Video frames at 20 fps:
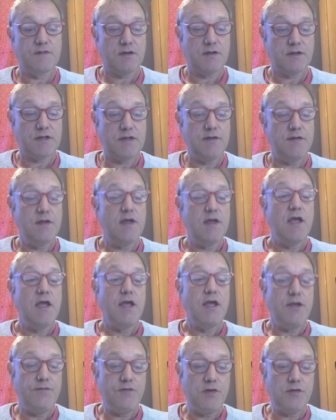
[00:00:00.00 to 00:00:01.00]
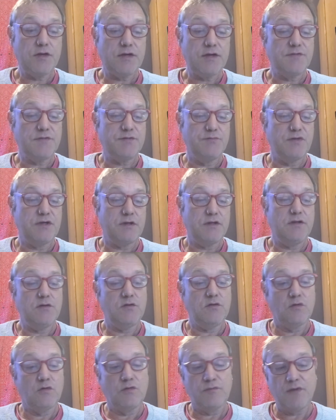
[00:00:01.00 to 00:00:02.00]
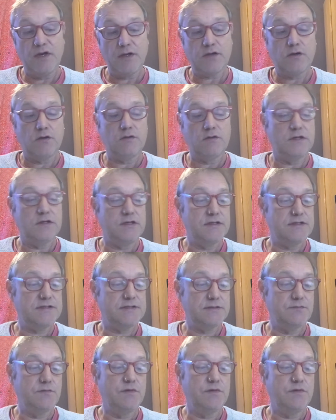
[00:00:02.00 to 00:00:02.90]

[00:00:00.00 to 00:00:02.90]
Okay? If you come to me or my colleagues